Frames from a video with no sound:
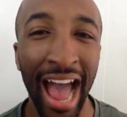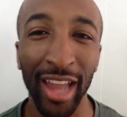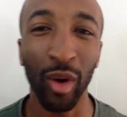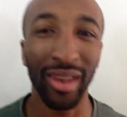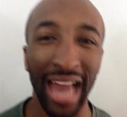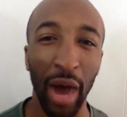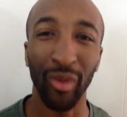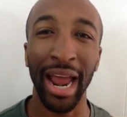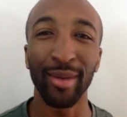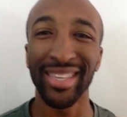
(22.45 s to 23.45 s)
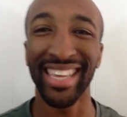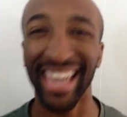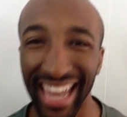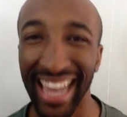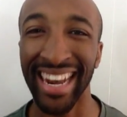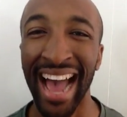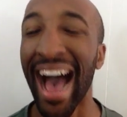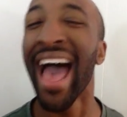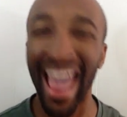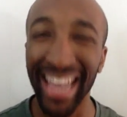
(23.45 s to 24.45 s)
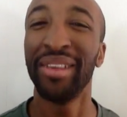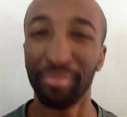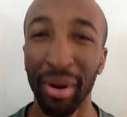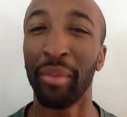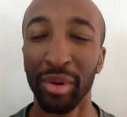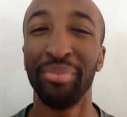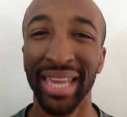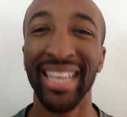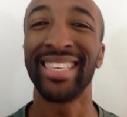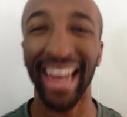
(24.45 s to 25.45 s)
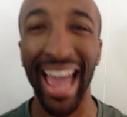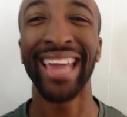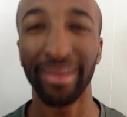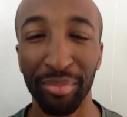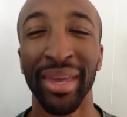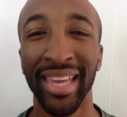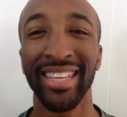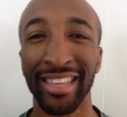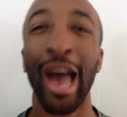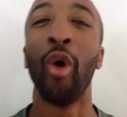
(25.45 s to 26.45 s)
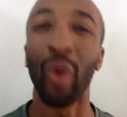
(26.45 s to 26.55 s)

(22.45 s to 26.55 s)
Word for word: I ain't gonna lie. When I was a kid, I hated bumblebees and I hated bees.